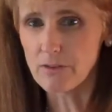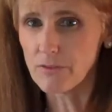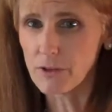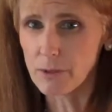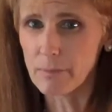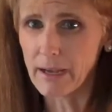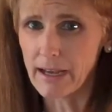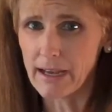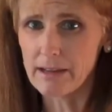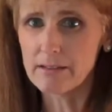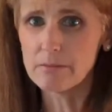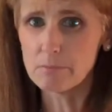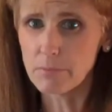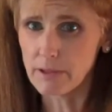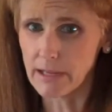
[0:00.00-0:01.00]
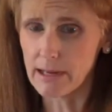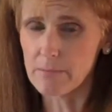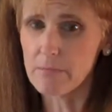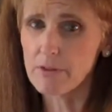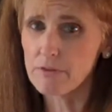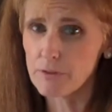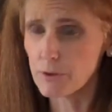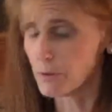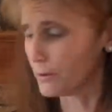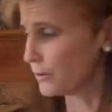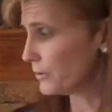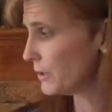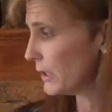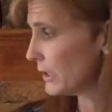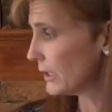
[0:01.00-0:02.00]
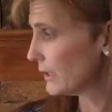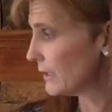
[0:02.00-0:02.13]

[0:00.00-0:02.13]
you feel bad, blame the food.